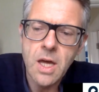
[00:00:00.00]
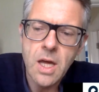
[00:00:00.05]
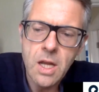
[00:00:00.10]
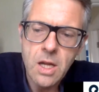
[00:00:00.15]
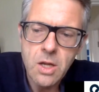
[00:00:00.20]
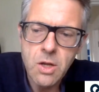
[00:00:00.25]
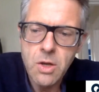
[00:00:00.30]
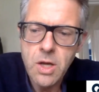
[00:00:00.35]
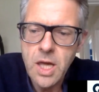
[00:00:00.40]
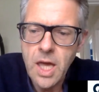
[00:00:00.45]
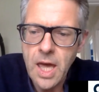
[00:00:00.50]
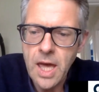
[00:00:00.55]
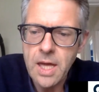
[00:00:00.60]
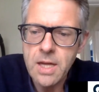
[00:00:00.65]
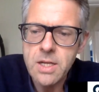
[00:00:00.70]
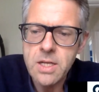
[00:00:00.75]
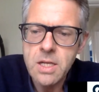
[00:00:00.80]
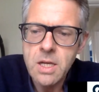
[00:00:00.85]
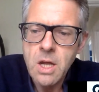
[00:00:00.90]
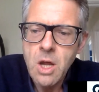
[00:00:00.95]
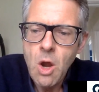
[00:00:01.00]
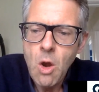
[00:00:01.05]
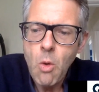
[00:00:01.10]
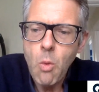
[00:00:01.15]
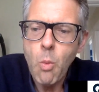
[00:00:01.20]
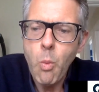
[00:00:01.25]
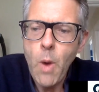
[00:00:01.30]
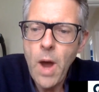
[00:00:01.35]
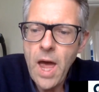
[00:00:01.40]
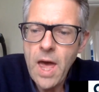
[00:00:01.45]
look at
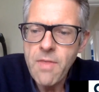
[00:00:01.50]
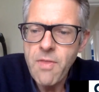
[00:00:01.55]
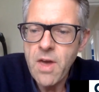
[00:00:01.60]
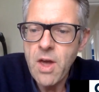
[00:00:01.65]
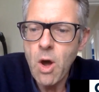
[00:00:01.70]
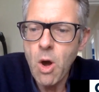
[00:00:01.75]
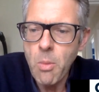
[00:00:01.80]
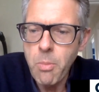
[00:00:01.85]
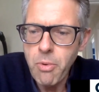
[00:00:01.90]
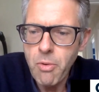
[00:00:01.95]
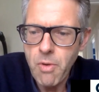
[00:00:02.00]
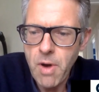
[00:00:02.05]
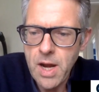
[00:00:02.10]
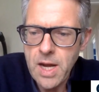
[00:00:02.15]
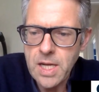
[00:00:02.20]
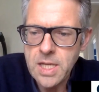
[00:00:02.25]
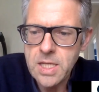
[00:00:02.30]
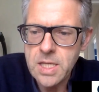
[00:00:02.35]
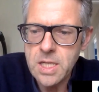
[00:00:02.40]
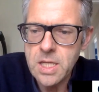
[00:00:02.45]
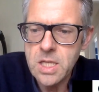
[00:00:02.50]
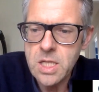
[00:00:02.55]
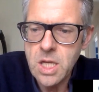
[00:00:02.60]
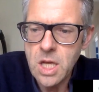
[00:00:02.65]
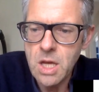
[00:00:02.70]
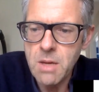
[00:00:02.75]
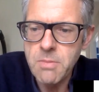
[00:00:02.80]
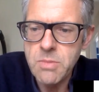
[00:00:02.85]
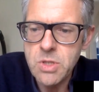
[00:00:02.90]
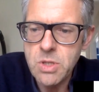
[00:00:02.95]
where they operate in
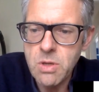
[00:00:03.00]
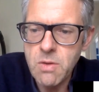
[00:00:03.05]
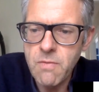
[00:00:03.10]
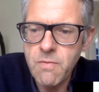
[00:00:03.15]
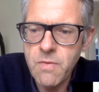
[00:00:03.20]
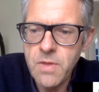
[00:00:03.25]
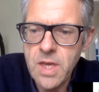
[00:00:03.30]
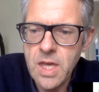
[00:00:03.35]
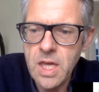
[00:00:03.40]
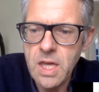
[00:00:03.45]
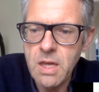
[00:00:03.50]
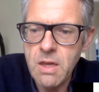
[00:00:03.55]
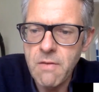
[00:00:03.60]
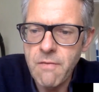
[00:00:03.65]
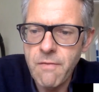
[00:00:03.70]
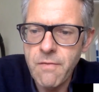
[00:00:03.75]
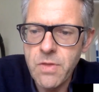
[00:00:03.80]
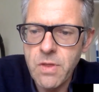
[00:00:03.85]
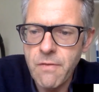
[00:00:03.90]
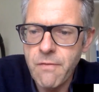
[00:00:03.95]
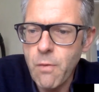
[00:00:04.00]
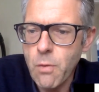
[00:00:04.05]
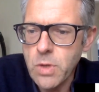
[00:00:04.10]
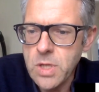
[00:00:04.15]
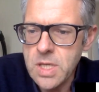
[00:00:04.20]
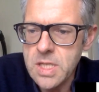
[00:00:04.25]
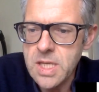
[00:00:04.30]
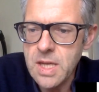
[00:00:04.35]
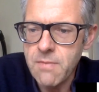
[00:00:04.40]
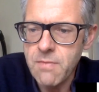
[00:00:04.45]
terms of the
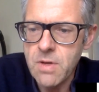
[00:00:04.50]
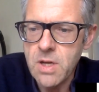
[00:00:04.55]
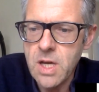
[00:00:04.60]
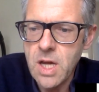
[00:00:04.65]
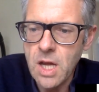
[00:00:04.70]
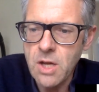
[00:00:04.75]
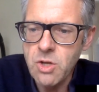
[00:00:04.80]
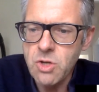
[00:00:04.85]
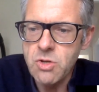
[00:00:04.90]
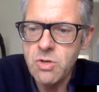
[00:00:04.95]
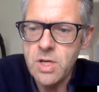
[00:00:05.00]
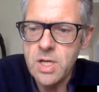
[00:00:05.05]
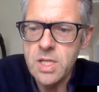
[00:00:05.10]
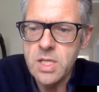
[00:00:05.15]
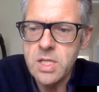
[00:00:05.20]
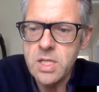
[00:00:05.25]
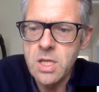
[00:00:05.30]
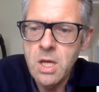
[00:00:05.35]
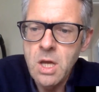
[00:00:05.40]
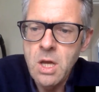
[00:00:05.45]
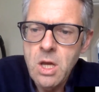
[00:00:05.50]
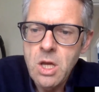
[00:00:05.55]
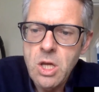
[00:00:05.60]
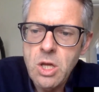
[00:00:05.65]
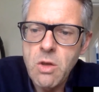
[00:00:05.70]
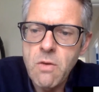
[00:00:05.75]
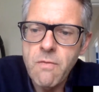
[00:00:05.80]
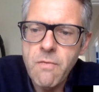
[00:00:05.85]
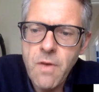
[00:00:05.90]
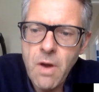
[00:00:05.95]
47 countries,
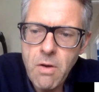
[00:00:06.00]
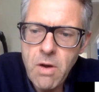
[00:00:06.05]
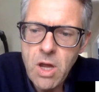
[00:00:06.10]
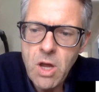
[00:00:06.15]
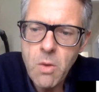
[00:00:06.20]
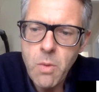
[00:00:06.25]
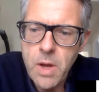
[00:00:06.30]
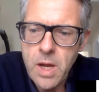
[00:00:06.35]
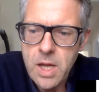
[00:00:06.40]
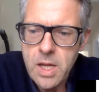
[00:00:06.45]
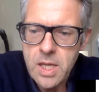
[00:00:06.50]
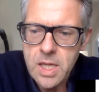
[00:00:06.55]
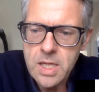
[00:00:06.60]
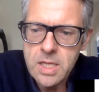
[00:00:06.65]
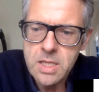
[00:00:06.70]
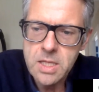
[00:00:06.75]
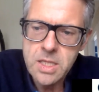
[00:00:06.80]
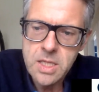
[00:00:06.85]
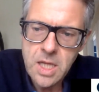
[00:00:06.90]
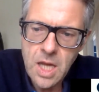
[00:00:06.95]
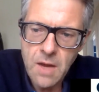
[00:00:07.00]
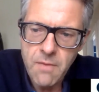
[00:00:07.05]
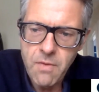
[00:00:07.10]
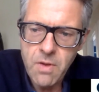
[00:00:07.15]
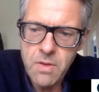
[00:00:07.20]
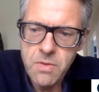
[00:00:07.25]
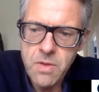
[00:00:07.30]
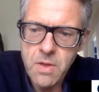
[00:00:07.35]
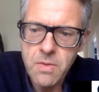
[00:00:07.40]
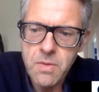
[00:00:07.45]
you very quickly
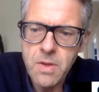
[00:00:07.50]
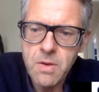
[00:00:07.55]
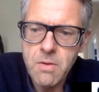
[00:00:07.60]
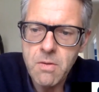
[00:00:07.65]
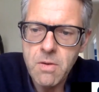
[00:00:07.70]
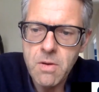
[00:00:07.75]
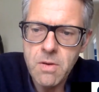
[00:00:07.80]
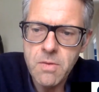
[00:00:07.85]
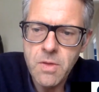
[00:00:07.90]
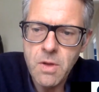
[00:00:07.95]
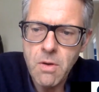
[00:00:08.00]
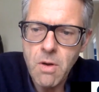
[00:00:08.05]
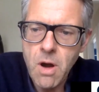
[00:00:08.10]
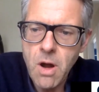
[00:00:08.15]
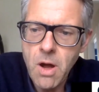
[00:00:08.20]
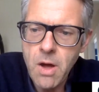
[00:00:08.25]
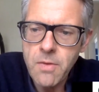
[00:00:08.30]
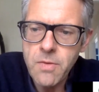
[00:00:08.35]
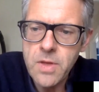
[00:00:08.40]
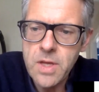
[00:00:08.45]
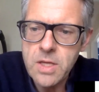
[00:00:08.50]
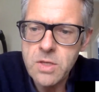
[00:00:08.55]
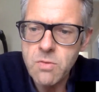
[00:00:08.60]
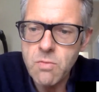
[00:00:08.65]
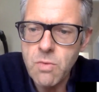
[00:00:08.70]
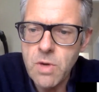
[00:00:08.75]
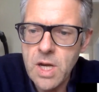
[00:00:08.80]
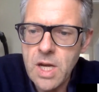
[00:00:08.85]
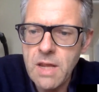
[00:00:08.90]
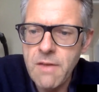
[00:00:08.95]
discover that there are these
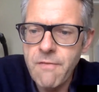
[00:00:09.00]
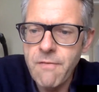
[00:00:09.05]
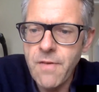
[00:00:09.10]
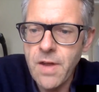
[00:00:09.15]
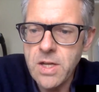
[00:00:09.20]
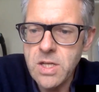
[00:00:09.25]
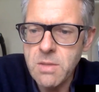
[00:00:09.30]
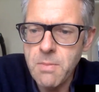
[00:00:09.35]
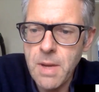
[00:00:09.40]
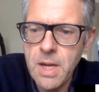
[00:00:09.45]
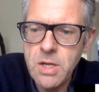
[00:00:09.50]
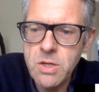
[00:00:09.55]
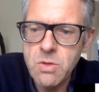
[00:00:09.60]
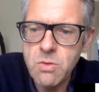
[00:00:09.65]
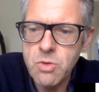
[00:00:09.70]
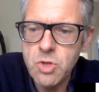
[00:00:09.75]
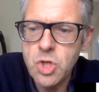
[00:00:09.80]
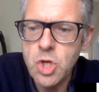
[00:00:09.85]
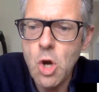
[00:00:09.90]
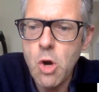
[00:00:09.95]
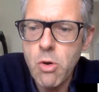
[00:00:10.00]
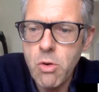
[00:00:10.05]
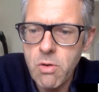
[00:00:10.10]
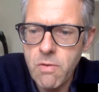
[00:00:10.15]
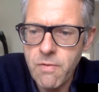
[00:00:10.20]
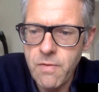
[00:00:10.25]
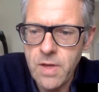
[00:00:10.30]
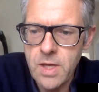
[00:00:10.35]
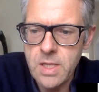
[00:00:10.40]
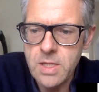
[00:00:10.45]
really fundamental
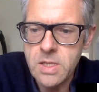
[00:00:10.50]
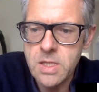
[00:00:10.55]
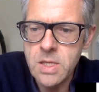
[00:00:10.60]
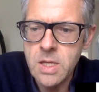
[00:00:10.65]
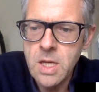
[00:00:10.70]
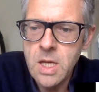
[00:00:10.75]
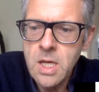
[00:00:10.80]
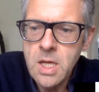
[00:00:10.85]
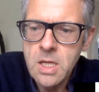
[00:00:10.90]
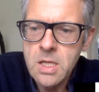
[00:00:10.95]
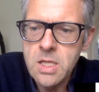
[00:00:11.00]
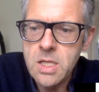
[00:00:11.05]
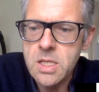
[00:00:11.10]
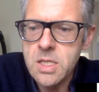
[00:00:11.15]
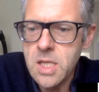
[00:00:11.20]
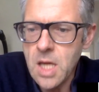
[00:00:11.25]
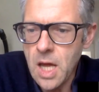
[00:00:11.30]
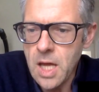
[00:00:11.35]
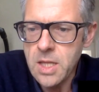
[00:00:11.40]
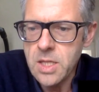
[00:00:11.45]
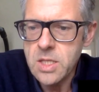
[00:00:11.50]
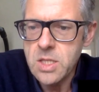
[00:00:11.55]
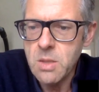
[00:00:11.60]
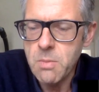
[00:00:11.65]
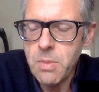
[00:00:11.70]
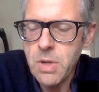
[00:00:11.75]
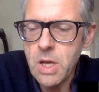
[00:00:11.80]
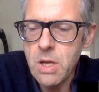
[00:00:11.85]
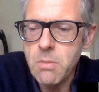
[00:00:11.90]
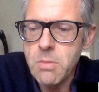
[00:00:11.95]
geographies to science
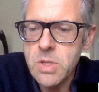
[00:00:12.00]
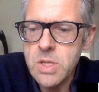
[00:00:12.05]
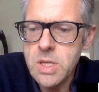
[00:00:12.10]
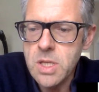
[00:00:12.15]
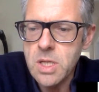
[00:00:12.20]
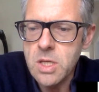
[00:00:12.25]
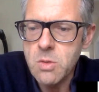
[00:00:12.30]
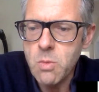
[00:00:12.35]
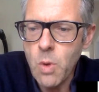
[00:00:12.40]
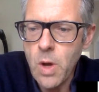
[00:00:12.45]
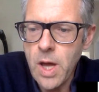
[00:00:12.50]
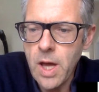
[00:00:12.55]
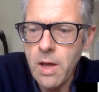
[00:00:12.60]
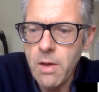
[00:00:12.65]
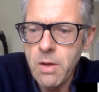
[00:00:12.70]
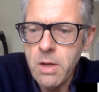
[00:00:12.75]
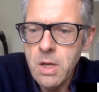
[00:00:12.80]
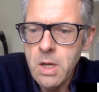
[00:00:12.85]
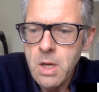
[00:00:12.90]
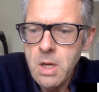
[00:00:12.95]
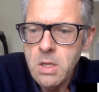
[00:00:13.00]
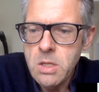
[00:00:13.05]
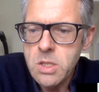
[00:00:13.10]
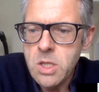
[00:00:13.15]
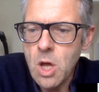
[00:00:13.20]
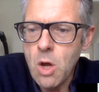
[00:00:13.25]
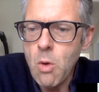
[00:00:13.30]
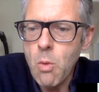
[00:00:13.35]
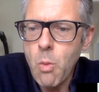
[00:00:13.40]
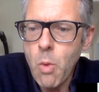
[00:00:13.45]
diplomacy as well.
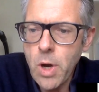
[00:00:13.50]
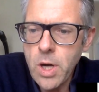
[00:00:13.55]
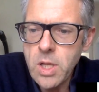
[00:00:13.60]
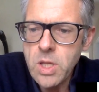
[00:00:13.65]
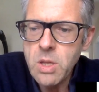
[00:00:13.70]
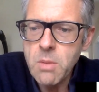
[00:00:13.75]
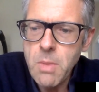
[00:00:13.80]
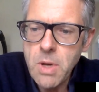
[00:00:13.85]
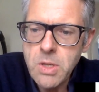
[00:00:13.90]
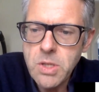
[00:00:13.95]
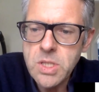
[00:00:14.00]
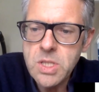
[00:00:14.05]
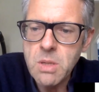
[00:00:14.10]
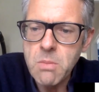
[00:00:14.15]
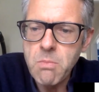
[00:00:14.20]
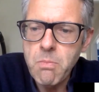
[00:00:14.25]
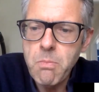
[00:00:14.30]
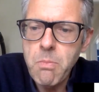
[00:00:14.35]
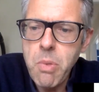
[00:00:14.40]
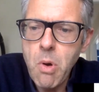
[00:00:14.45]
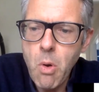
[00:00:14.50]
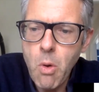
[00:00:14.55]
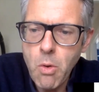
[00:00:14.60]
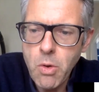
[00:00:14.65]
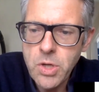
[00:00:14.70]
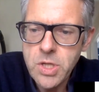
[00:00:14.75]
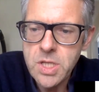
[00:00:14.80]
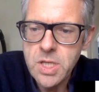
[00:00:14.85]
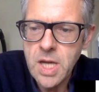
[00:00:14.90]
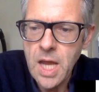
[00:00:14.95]
So one of the most
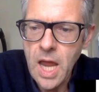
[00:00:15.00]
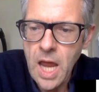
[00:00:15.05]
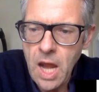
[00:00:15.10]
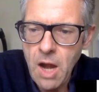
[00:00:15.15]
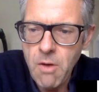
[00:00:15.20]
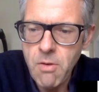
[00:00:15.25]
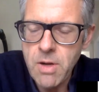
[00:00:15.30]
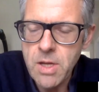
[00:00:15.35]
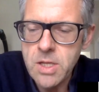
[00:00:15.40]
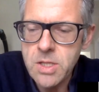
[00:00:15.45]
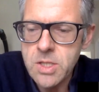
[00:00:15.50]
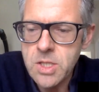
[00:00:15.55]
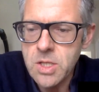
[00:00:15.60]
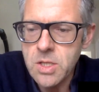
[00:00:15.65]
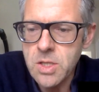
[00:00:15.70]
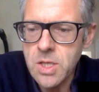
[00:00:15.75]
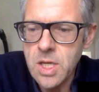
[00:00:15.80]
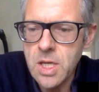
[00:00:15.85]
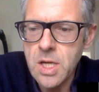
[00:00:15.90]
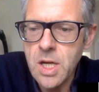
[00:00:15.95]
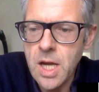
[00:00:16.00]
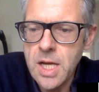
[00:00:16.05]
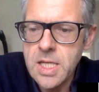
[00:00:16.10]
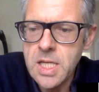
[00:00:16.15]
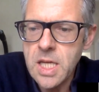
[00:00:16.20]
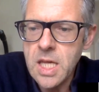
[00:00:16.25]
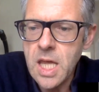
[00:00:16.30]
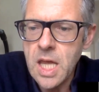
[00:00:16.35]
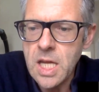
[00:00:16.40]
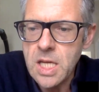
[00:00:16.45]
important areas to the
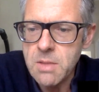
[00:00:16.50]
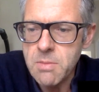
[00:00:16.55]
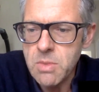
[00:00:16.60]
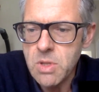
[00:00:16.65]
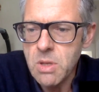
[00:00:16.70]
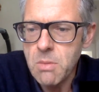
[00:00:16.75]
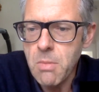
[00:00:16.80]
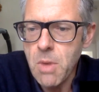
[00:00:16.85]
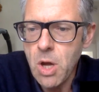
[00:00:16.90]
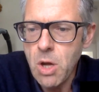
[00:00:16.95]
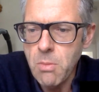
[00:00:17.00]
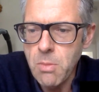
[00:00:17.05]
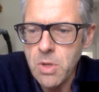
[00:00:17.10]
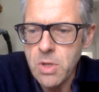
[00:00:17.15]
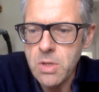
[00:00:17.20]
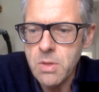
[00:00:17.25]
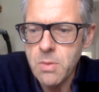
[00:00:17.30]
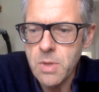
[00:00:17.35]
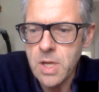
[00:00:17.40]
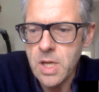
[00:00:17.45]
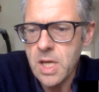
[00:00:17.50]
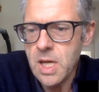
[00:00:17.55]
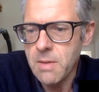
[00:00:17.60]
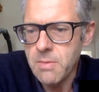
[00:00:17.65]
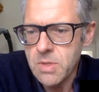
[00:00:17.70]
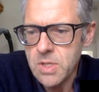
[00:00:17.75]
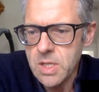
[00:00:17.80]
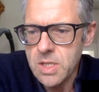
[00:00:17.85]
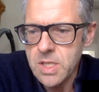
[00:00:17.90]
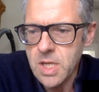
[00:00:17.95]
United Kingdom at the moment when it
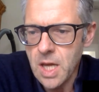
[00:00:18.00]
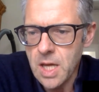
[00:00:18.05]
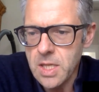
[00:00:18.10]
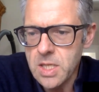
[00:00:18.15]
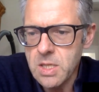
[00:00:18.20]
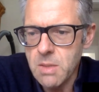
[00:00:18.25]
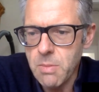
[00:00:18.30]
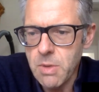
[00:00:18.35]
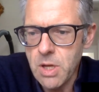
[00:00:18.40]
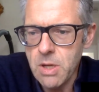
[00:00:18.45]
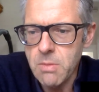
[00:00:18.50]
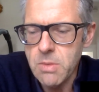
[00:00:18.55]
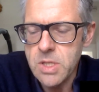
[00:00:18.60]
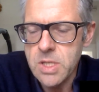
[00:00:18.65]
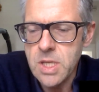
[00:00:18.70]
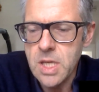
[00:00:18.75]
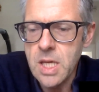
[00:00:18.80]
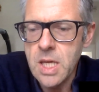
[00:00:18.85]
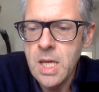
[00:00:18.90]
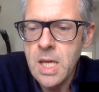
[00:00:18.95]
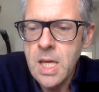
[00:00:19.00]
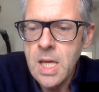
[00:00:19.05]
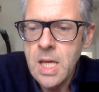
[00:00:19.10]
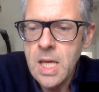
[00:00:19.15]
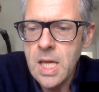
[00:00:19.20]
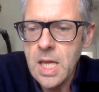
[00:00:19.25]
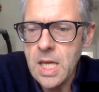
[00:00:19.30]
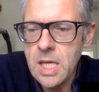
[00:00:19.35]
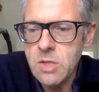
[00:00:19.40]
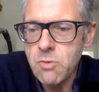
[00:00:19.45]
comes to science diplomacy
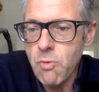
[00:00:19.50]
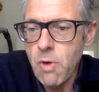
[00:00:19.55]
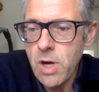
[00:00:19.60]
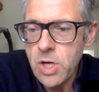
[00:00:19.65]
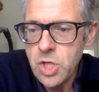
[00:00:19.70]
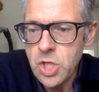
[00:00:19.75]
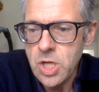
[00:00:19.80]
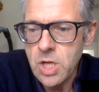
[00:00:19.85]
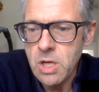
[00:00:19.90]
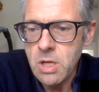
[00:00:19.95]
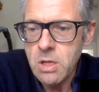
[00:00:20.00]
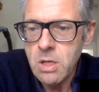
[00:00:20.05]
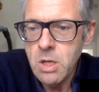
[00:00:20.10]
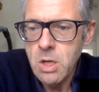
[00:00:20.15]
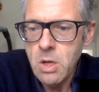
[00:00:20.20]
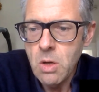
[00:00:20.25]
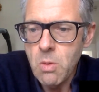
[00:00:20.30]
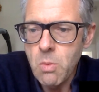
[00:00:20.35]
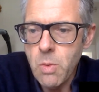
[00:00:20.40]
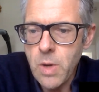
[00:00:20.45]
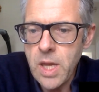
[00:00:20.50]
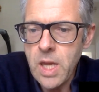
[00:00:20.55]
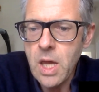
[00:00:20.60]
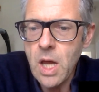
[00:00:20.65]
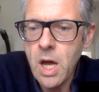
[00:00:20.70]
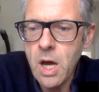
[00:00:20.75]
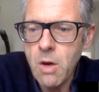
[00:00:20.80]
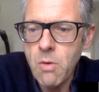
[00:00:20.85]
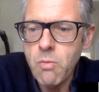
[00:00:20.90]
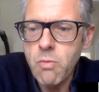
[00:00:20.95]
is Russia. We are